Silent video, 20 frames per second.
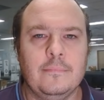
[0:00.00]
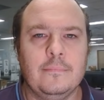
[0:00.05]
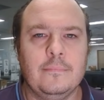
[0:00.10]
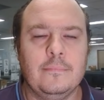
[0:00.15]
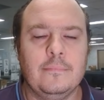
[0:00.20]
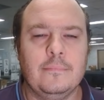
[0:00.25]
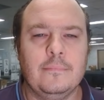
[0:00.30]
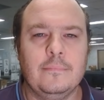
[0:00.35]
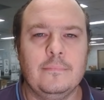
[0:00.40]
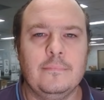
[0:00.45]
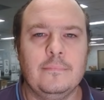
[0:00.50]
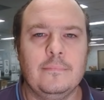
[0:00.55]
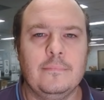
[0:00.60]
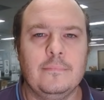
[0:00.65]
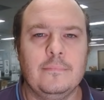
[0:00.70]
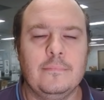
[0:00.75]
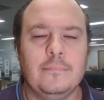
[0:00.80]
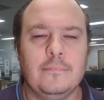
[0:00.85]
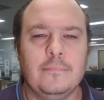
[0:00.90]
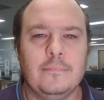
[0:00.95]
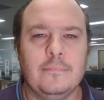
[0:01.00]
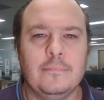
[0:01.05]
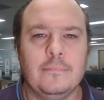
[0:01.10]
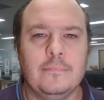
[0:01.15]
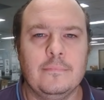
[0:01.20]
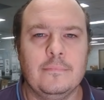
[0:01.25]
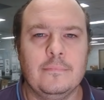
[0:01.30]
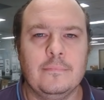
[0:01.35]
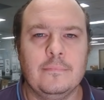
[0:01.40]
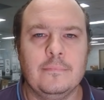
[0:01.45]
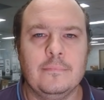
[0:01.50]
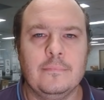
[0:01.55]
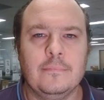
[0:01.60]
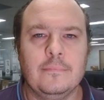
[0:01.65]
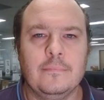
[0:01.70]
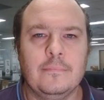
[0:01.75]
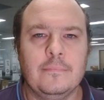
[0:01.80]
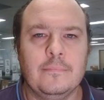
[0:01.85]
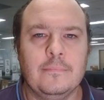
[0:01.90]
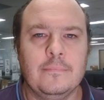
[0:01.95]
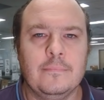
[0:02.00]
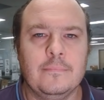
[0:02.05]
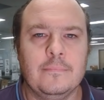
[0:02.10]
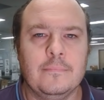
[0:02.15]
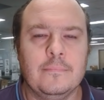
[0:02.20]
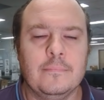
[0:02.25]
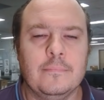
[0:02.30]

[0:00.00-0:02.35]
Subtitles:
[no speech]